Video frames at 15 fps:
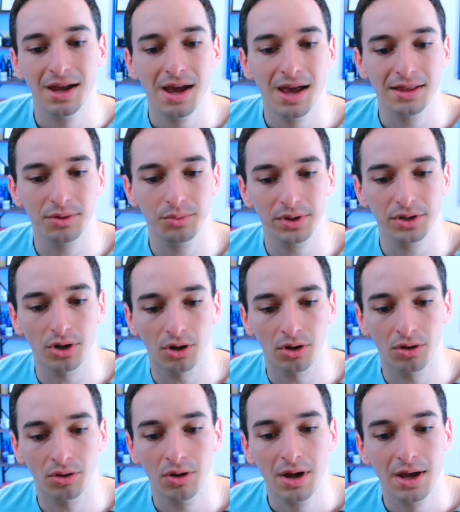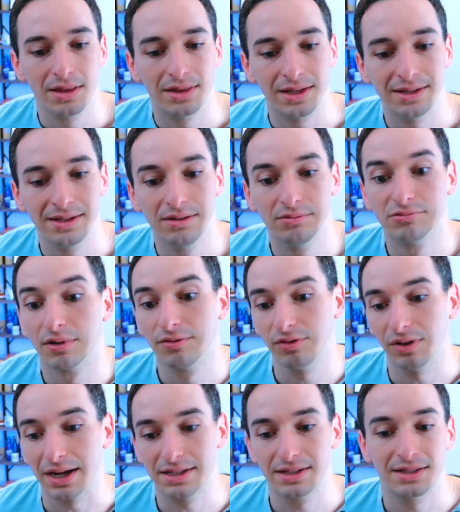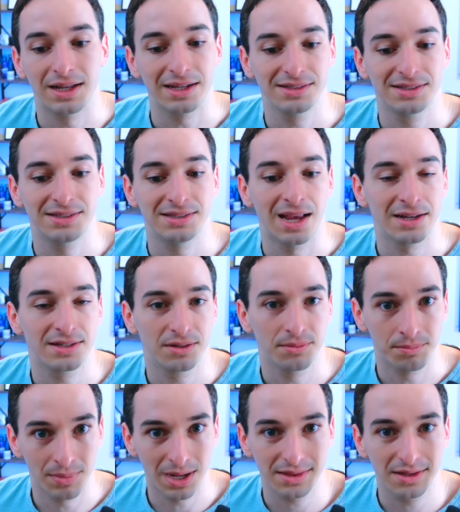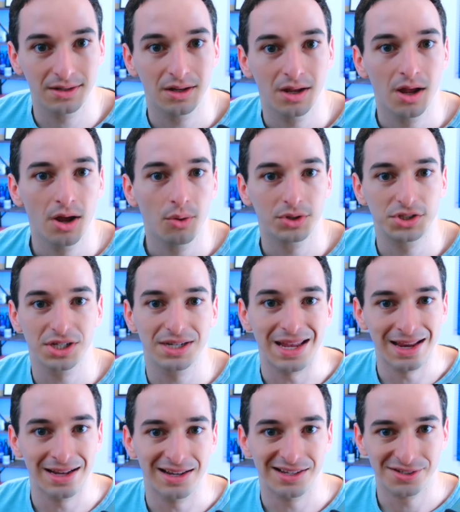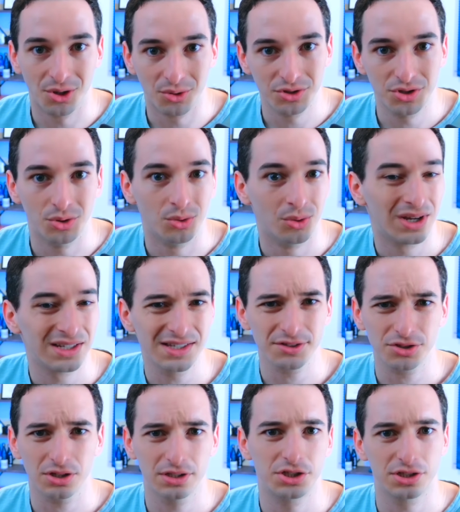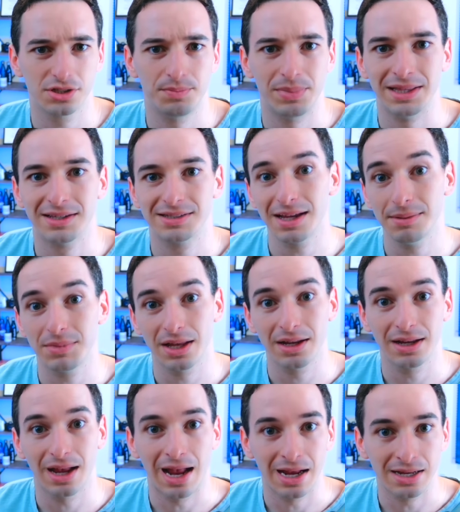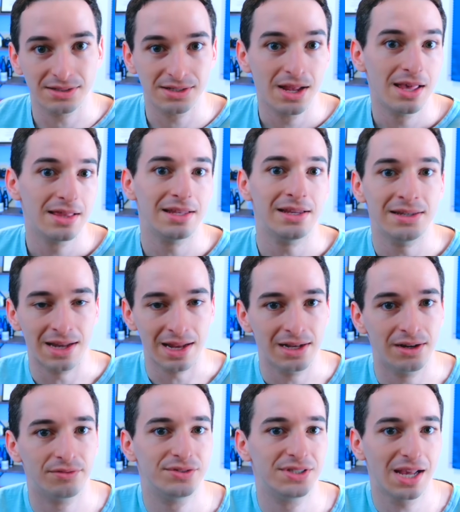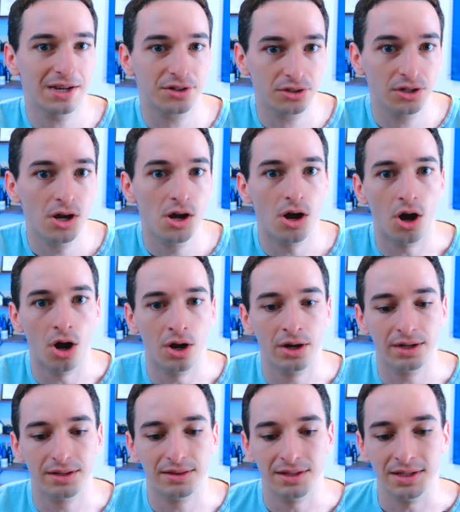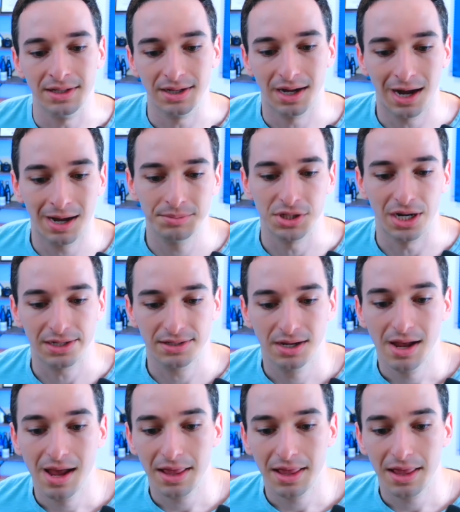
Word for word: And then we call the reflect.set method, which again is going to essentially just be the same thing as the native setter on the object.